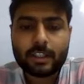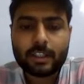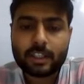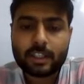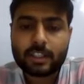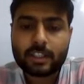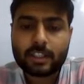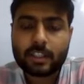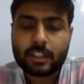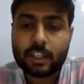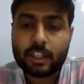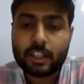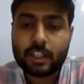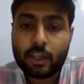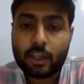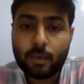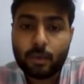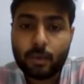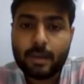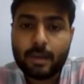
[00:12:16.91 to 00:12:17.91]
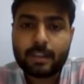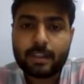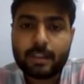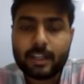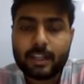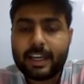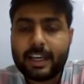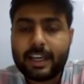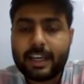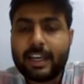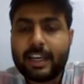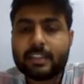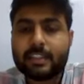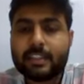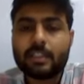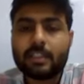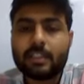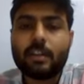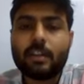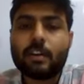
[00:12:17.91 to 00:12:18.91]
this cube
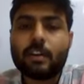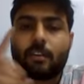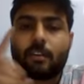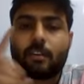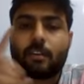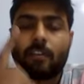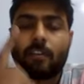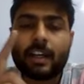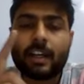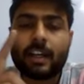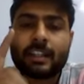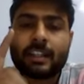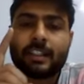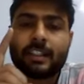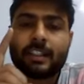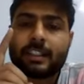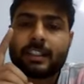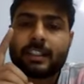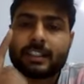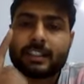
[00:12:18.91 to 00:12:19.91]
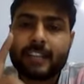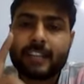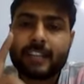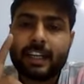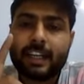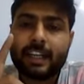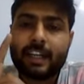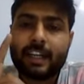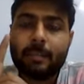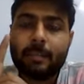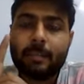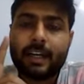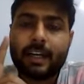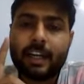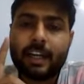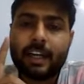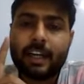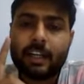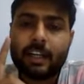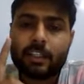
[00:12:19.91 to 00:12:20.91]
is 1
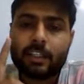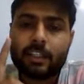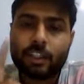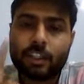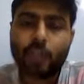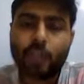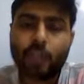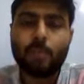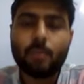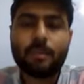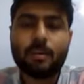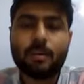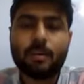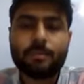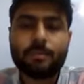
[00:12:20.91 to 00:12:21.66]
centimeter cube,